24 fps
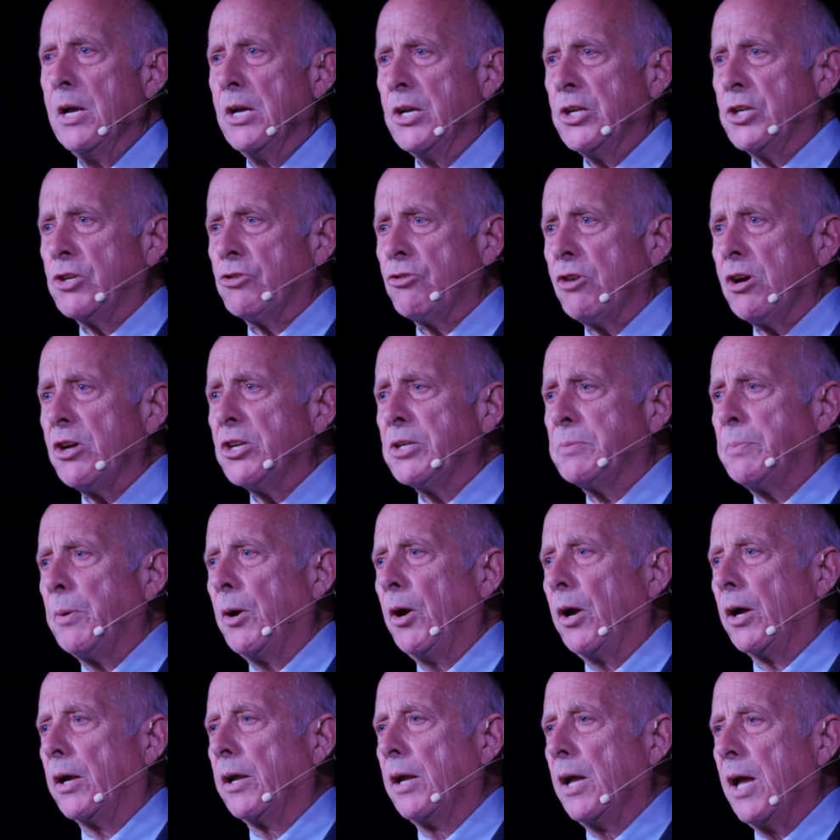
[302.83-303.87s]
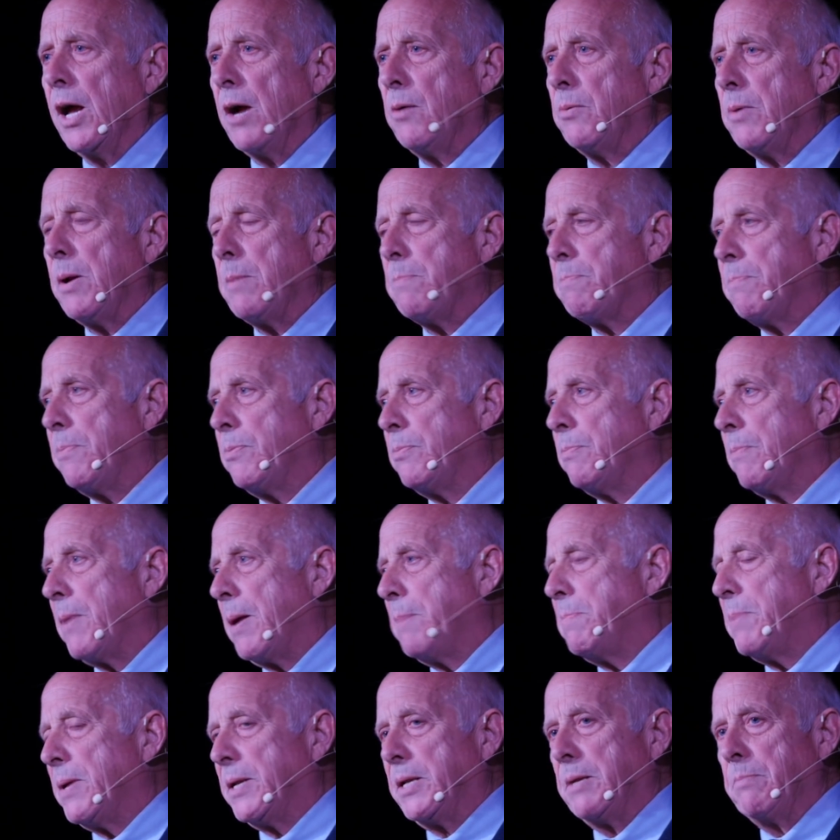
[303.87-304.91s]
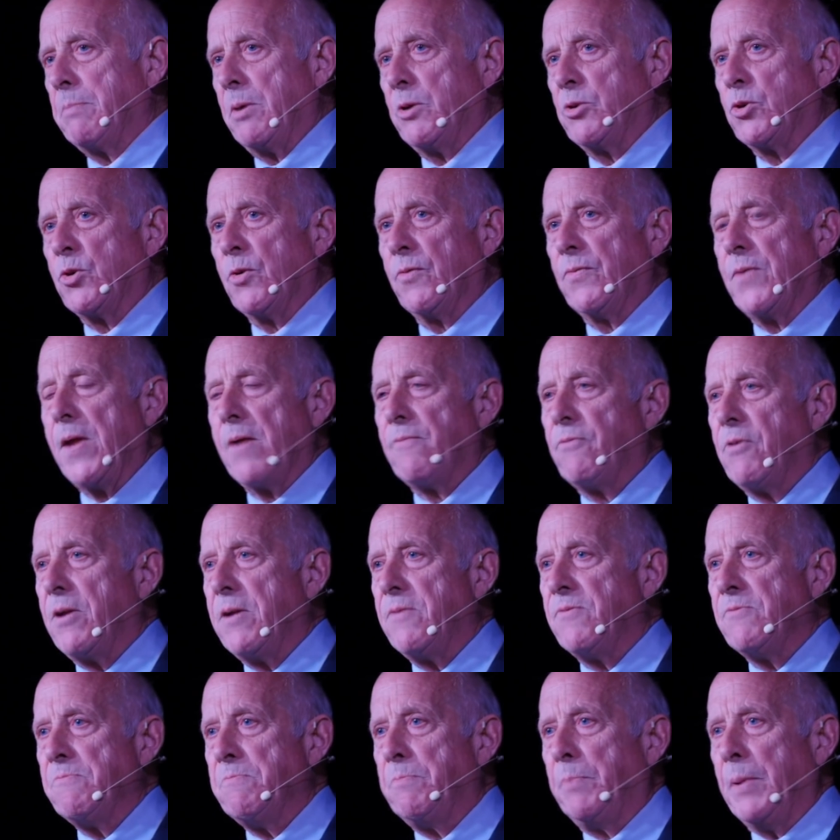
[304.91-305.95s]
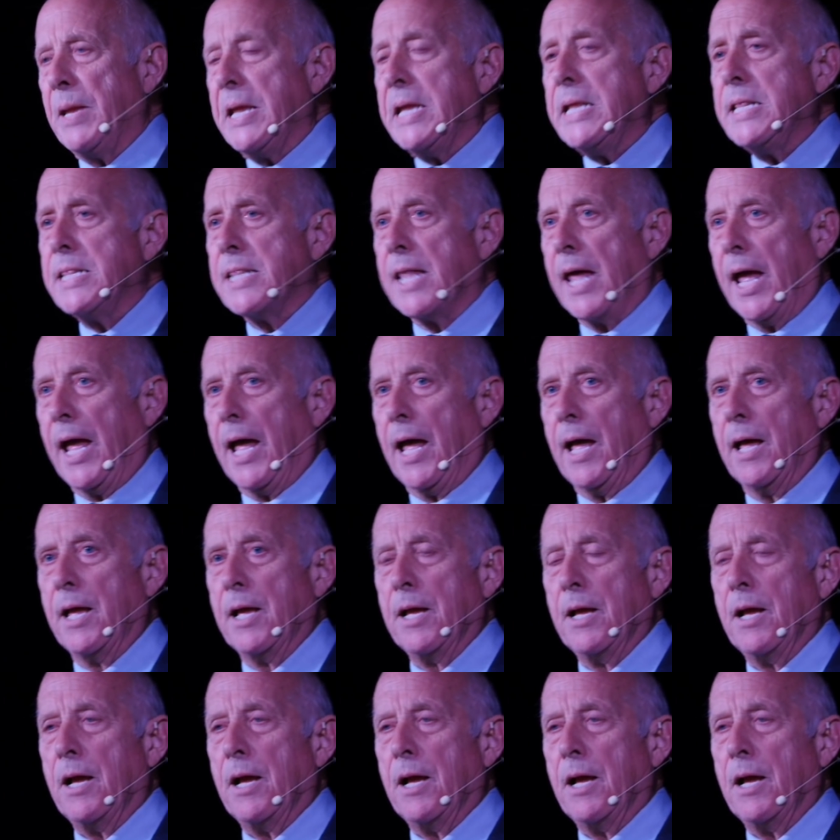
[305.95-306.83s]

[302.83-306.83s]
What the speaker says: Strasbourg, I won't mind betting most of you have never even been there.